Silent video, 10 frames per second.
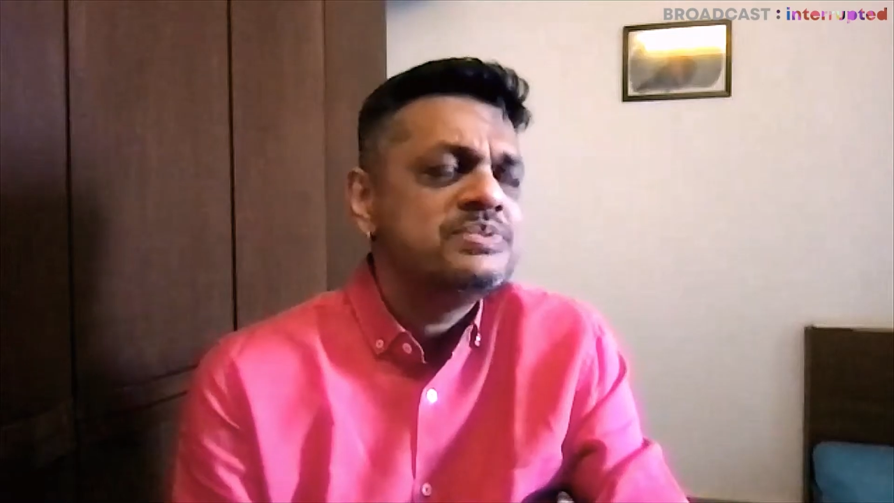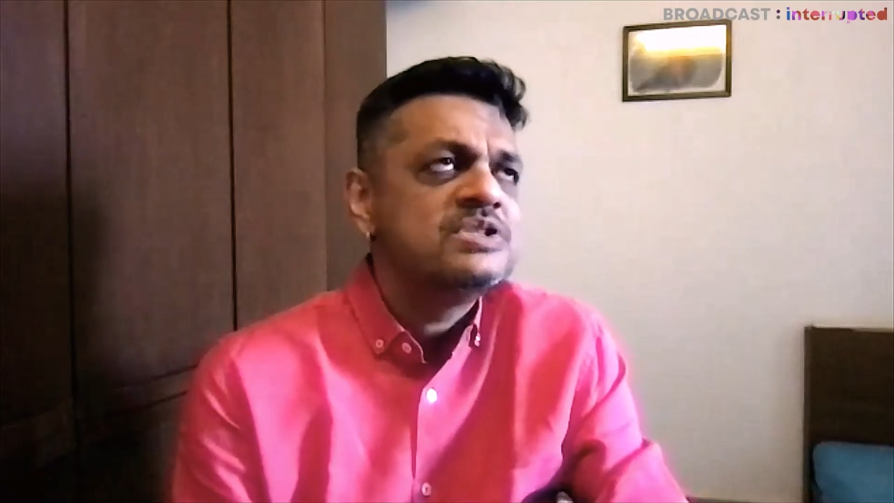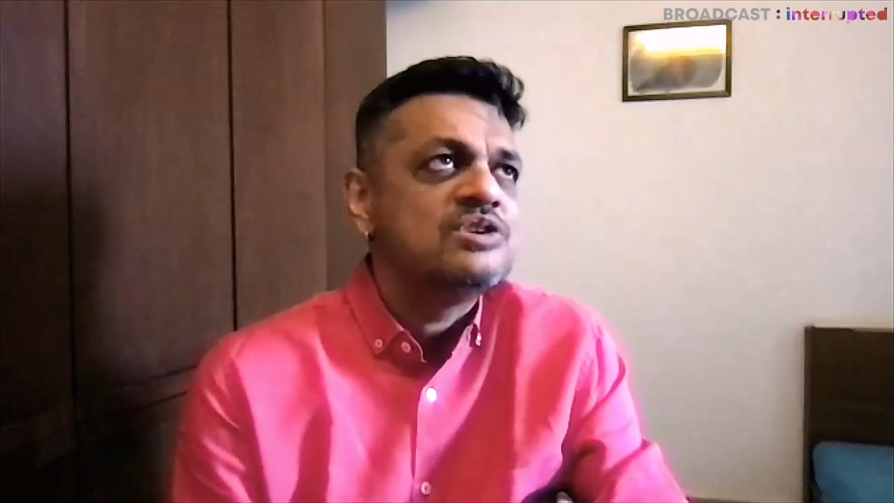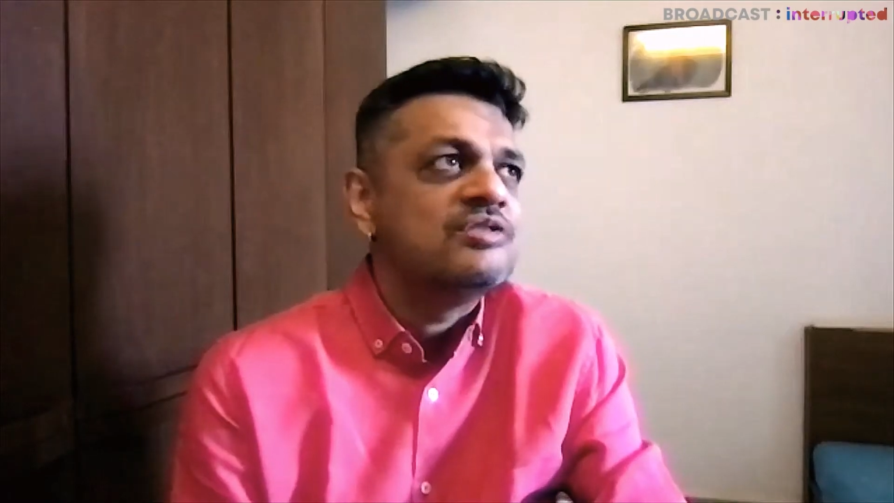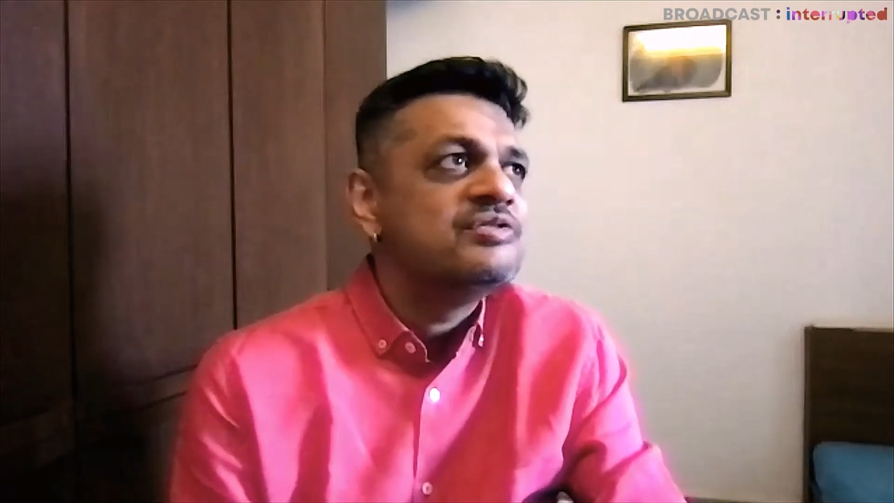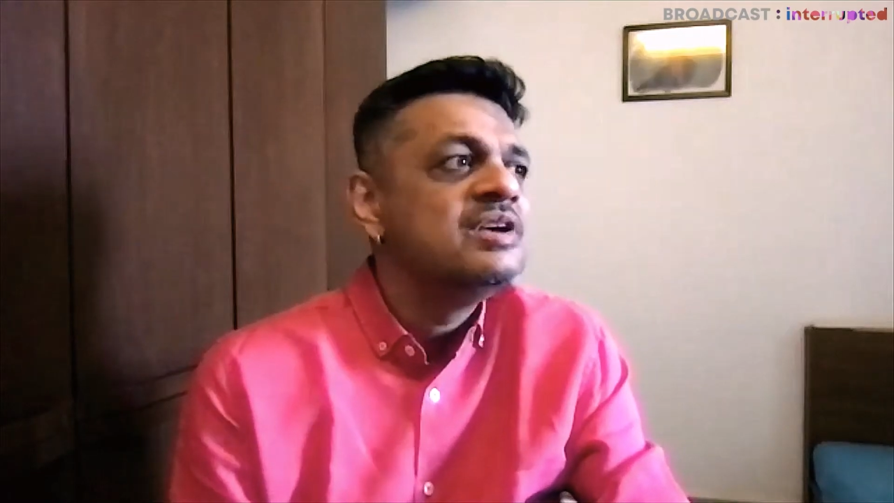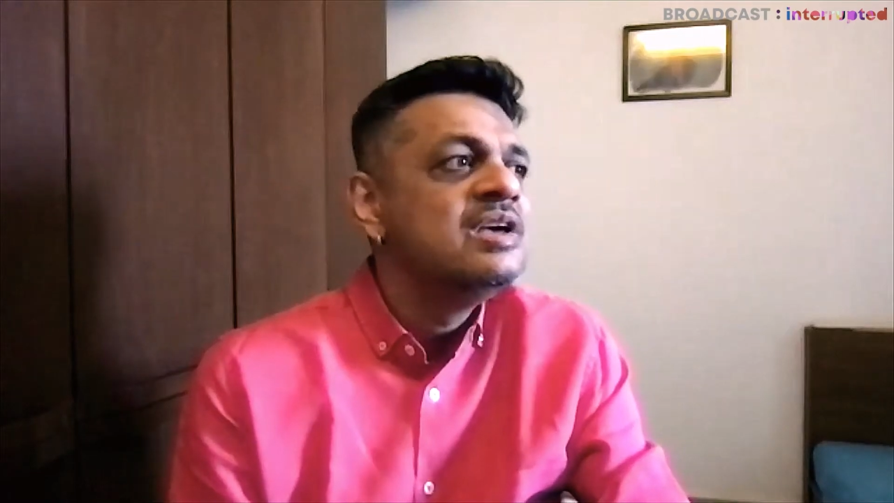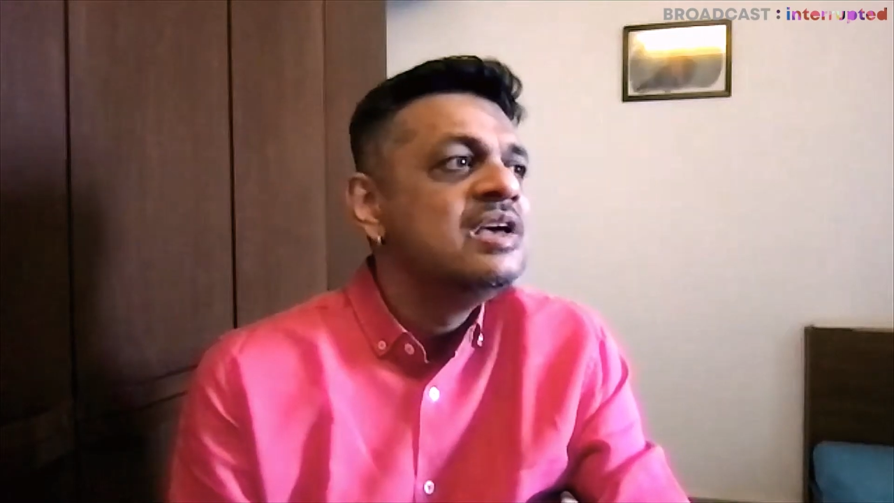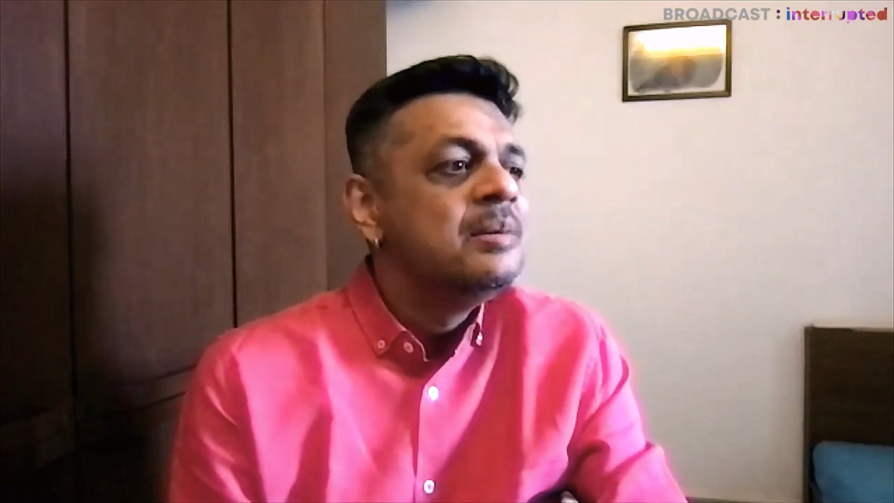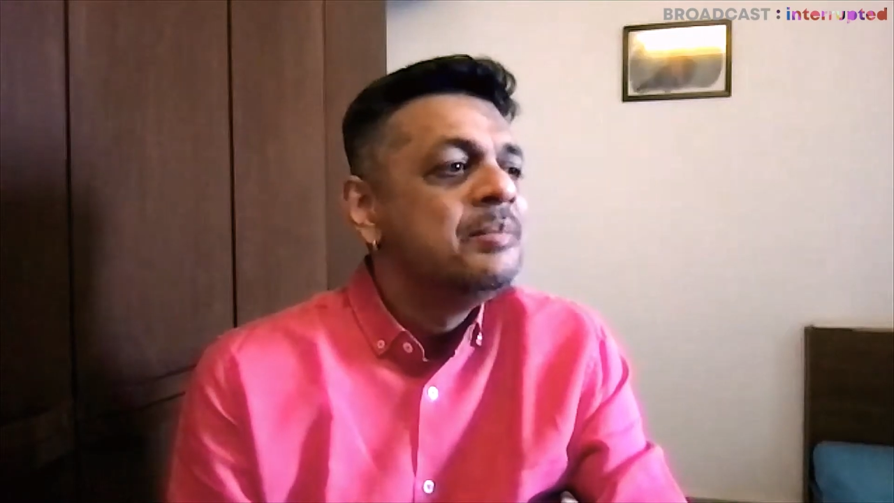pissed off.
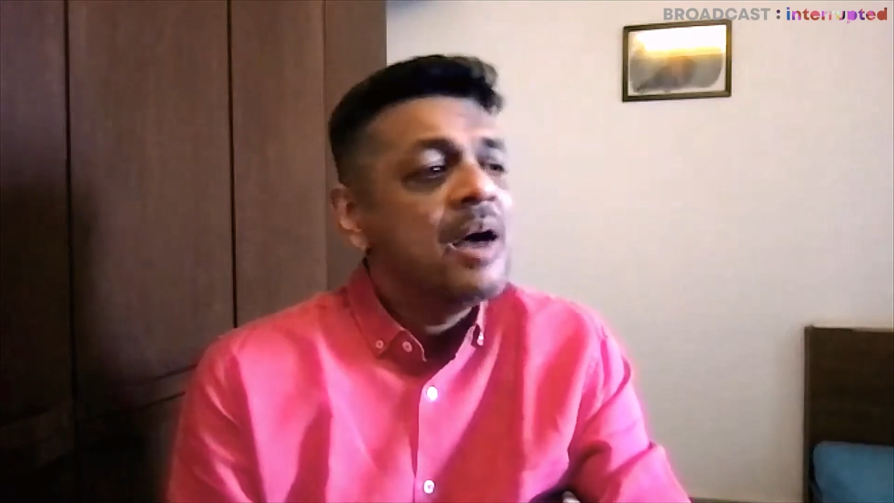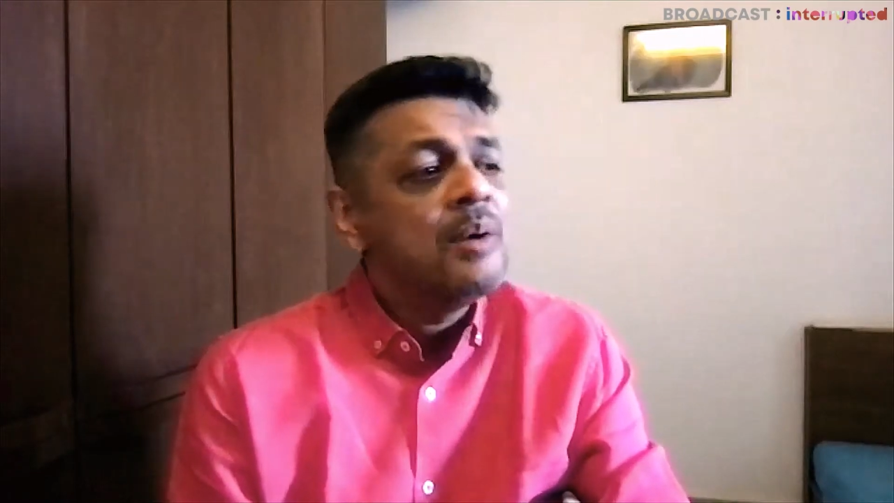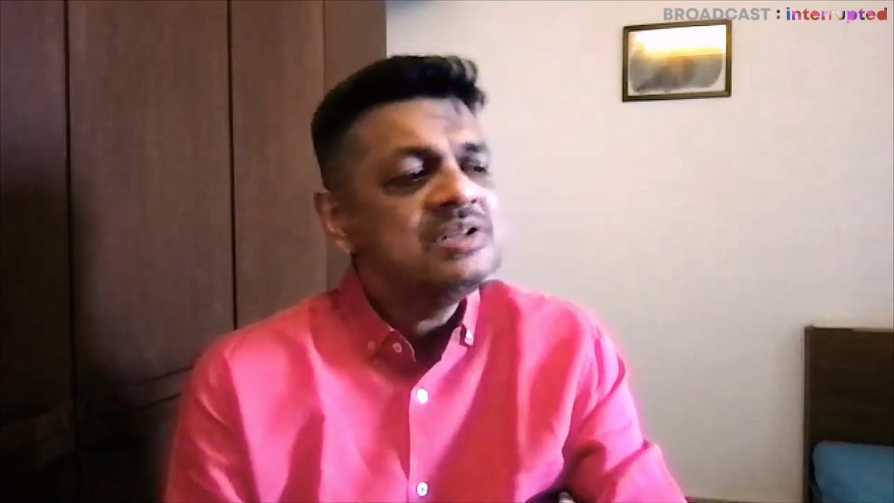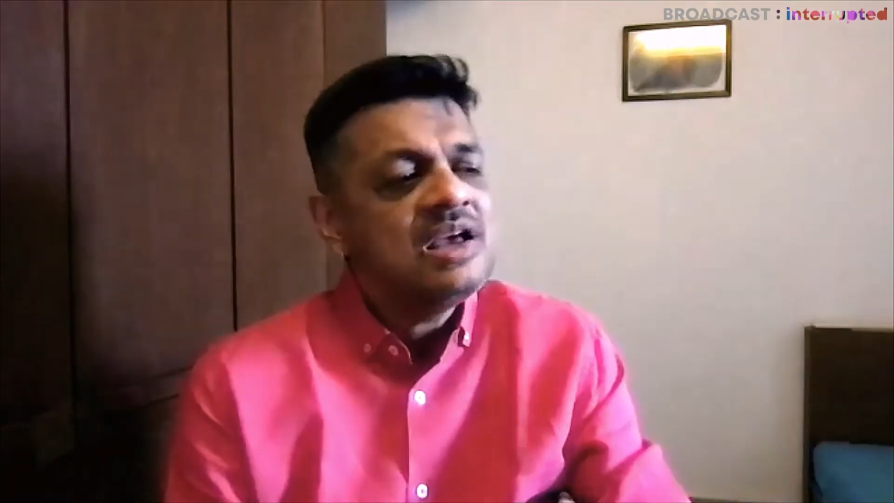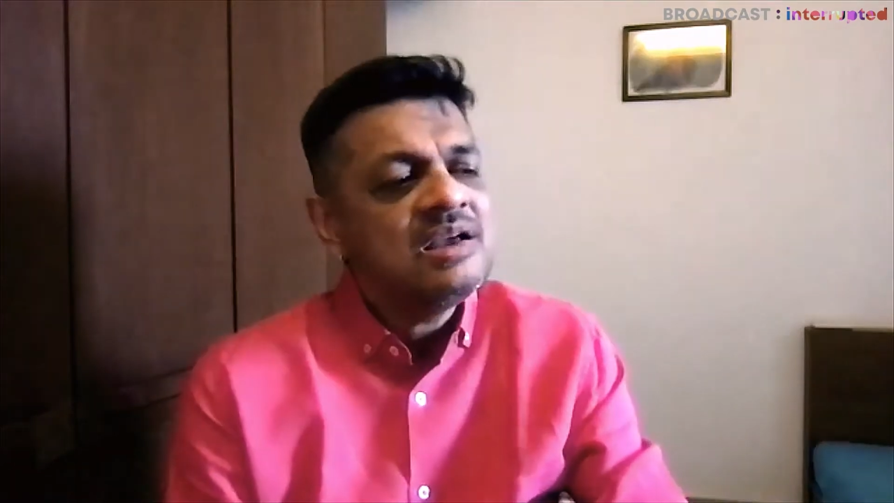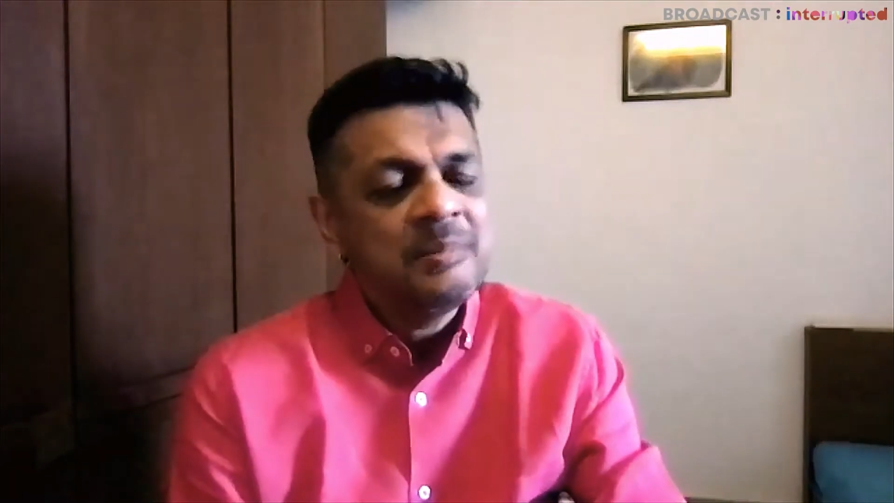But I was like,